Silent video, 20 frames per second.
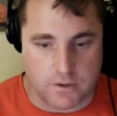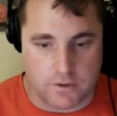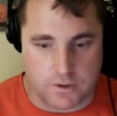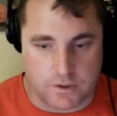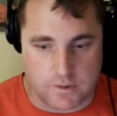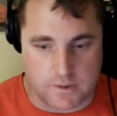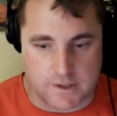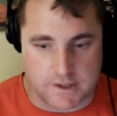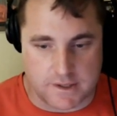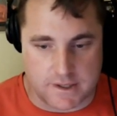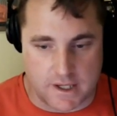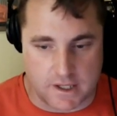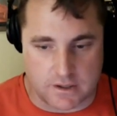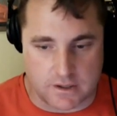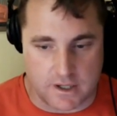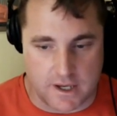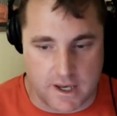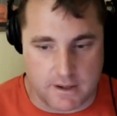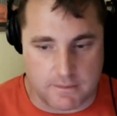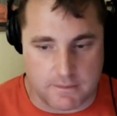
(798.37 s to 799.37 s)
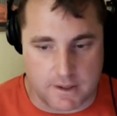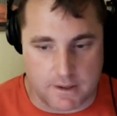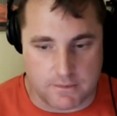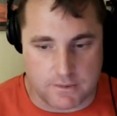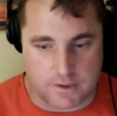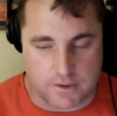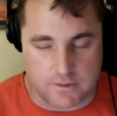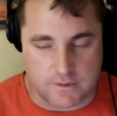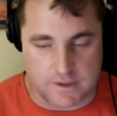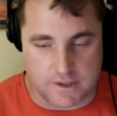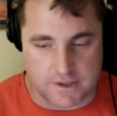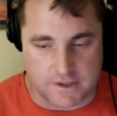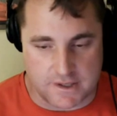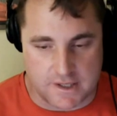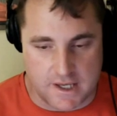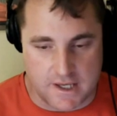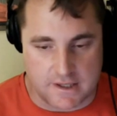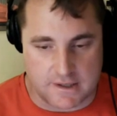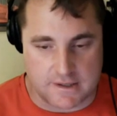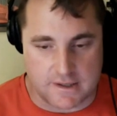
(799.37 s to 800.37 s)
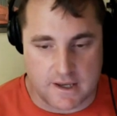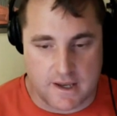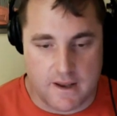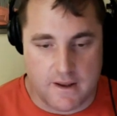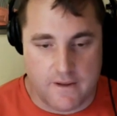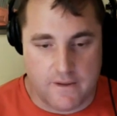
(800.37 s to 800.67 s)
You choose the section, Game Time choose the seats.